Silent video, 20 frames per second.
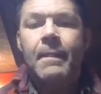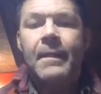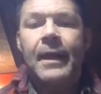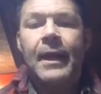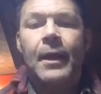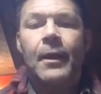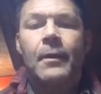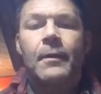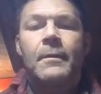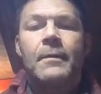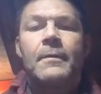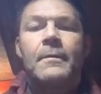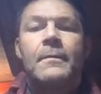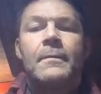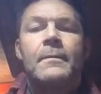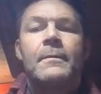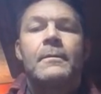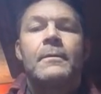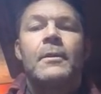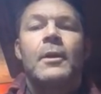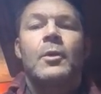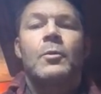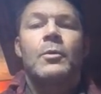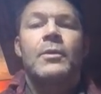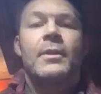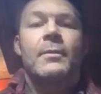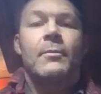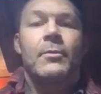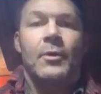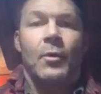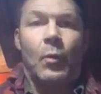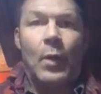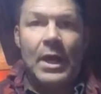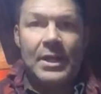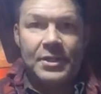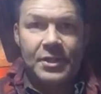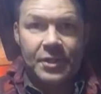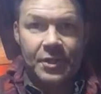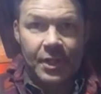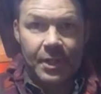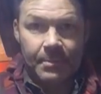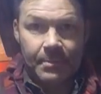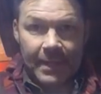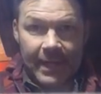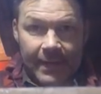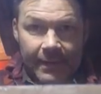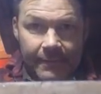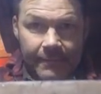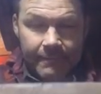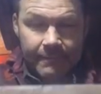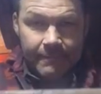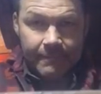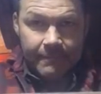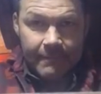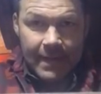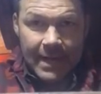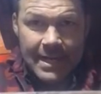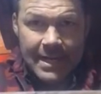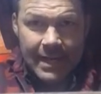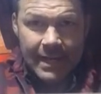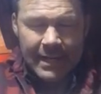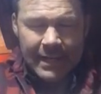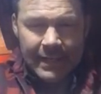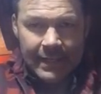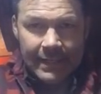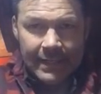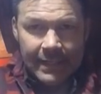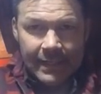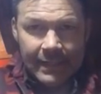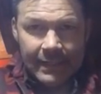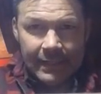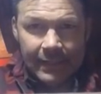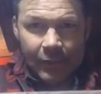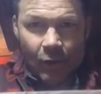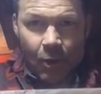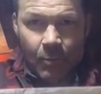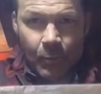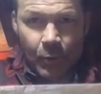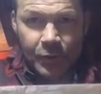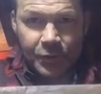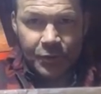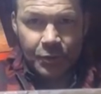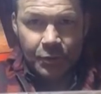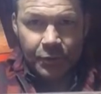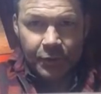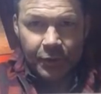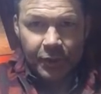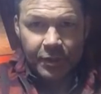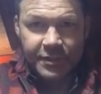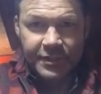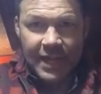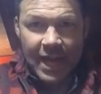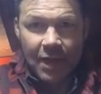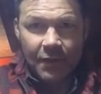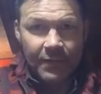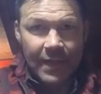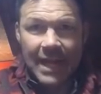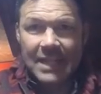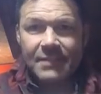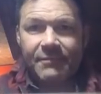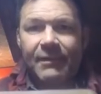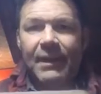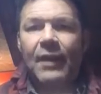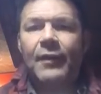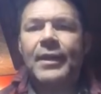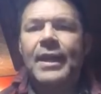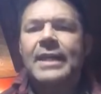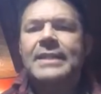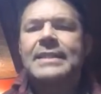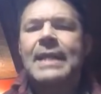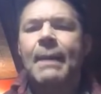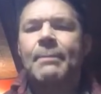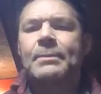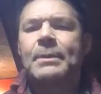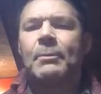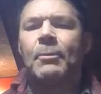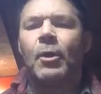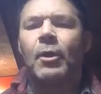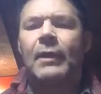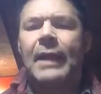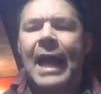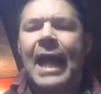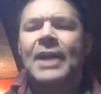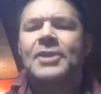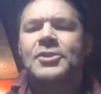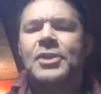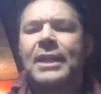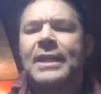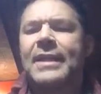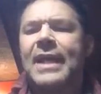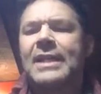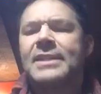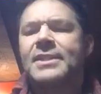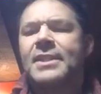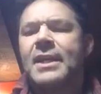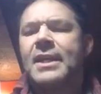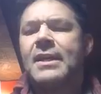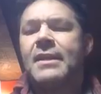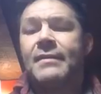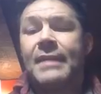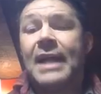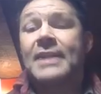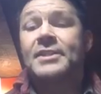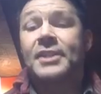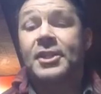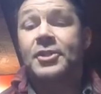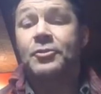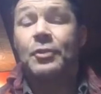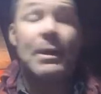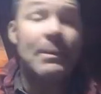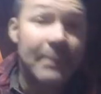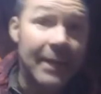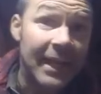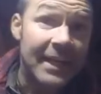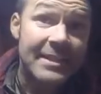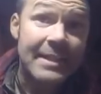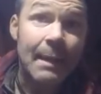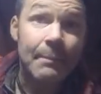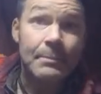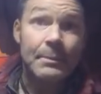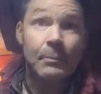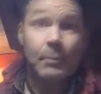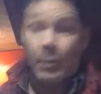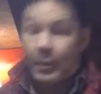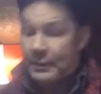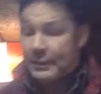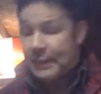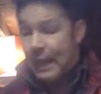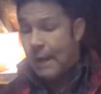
There. Look where the, the wedge is gonna be, right? almost two thirds down. That's very acceptable. Actually, that's, that's extremely acceptable.